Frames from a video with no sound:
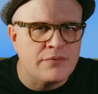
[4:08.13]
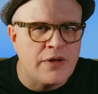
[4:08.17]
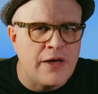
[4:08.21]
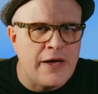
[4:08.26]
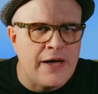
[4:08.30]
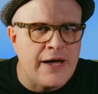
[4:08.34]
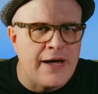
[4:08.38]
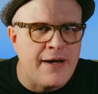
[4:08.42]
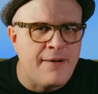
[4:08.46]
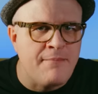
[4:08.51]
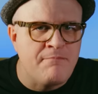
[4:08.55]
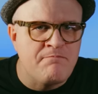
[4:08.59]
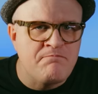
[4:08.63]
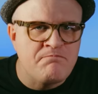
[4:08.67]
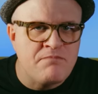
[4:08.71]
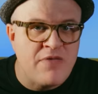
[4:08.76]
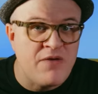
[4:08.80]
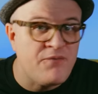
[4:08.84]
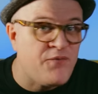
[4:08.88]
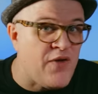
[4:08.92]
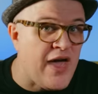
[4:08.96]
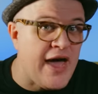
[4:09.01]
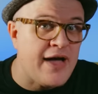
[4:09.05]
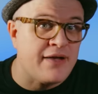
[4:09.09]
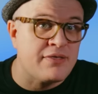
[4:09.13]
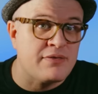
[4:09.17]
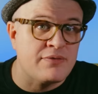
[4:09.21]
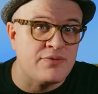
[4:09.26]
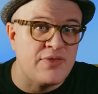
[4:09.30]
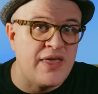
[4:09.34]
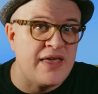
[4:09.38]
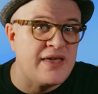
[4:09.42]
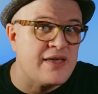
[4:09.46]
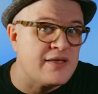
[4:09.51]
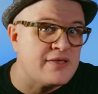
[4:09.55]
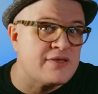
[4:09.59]
Um, in fact,
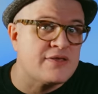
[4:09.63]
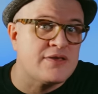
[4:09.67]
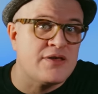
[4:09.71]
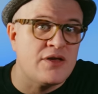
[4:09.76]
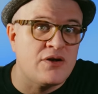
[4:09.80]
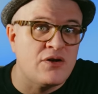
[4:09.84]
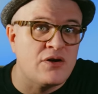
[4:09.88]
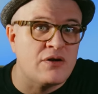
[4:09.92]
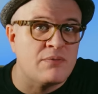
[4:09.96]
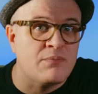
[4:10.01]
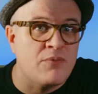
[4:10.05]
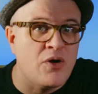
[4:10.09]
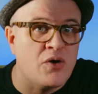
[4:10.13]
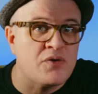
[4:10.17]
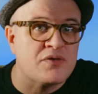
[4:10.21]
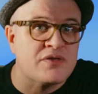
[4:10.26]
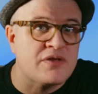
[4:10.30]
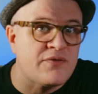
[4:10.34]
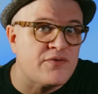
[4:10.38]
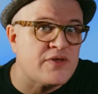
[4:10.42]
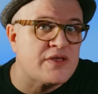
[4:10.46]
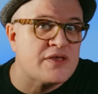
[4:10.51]
they considered most of